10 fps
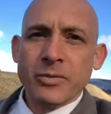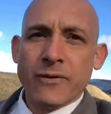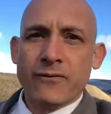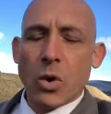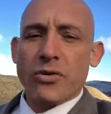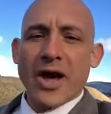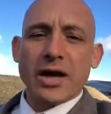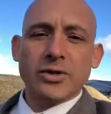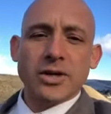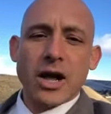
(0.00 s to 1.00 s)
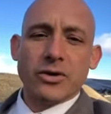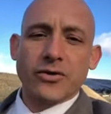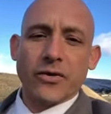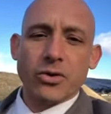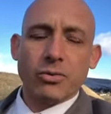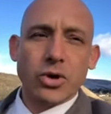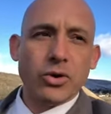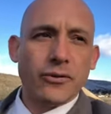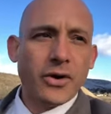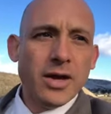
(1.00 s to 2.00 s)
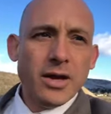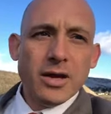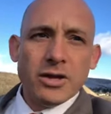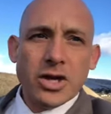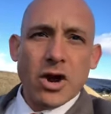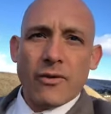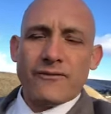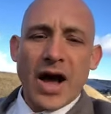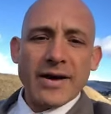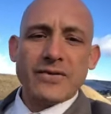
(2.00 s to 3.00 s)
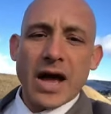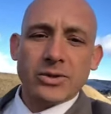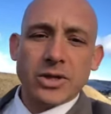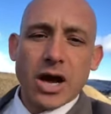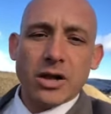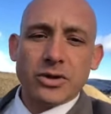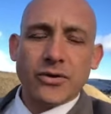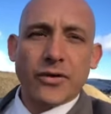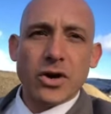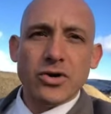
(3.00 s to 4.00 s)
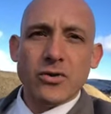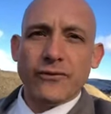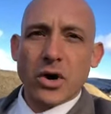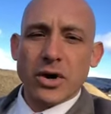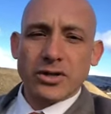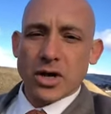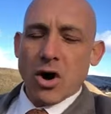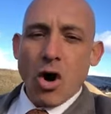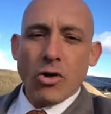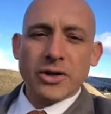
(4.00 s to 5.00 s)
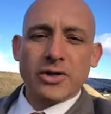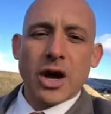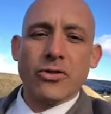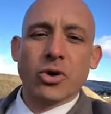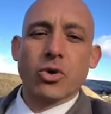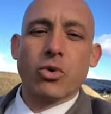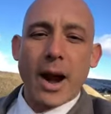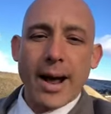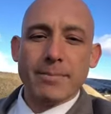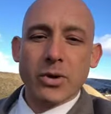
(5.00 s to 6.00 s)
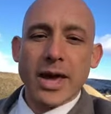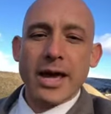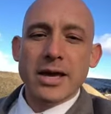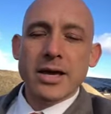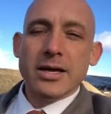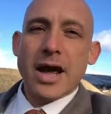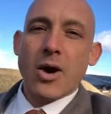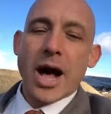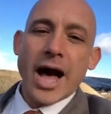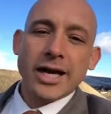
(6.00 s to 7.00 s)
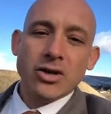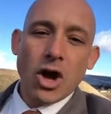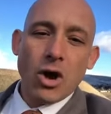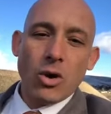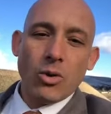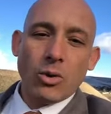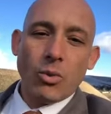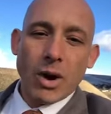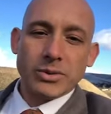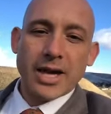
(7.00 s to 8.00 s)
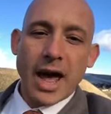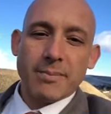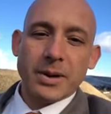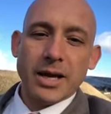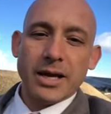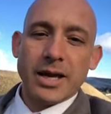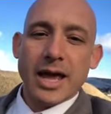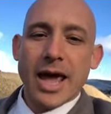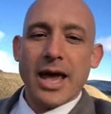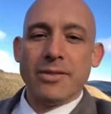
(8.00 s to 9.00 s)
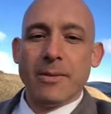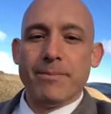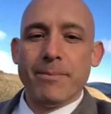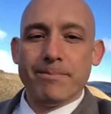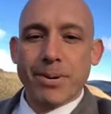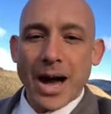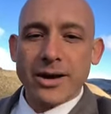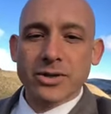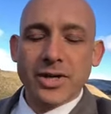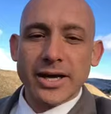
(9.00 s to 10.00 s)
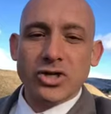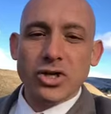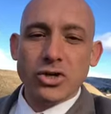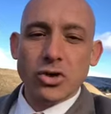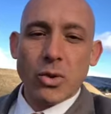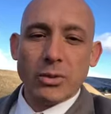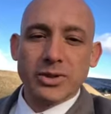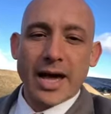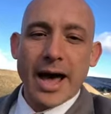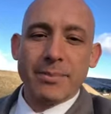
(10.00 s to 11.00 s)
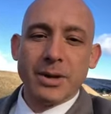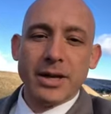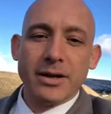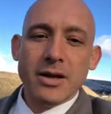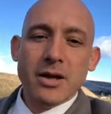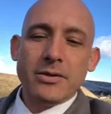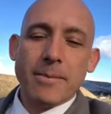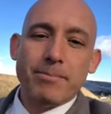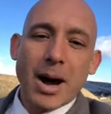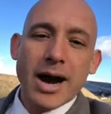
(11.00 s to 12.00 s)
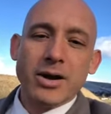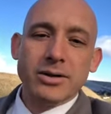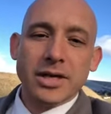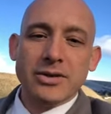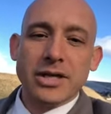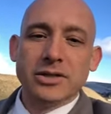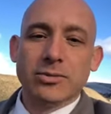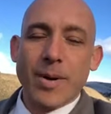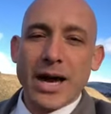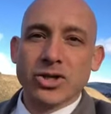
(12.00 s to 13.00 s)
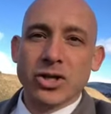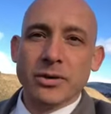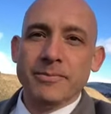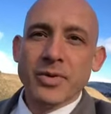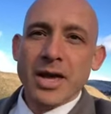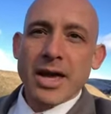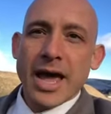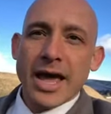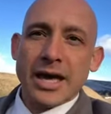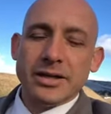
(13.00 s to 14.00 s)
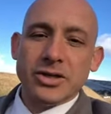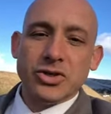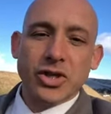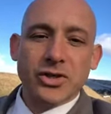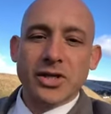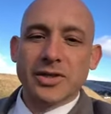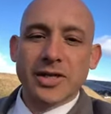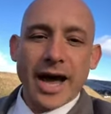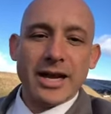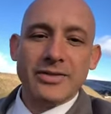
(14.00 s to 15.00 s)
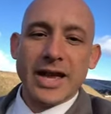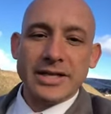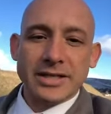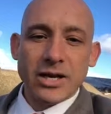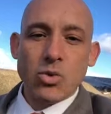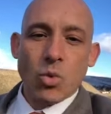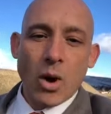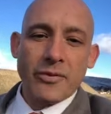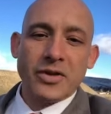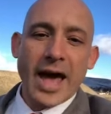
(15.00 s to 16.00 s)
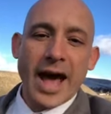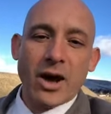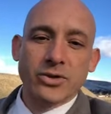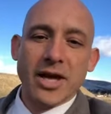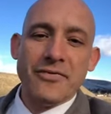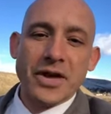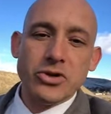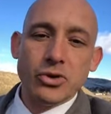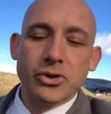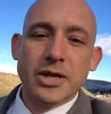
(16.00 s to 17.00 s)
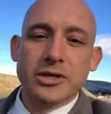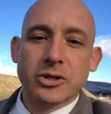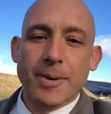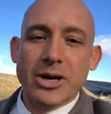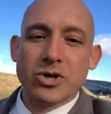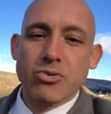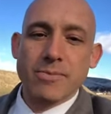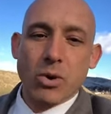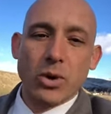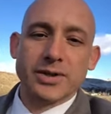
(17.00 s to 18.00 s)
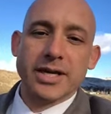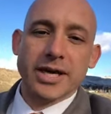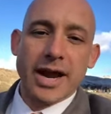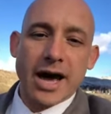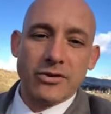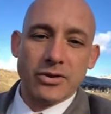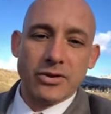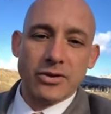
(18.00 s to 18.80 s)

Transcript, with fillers: Four thousand dollars for the roof you know, $5,000 for a new furnace and all this other crap, okay? Now, I know what was happening and the buyer's agent knew what was happening. The buyer did the inspection and just decided they didn't want the house and they used the inspection report to get out of.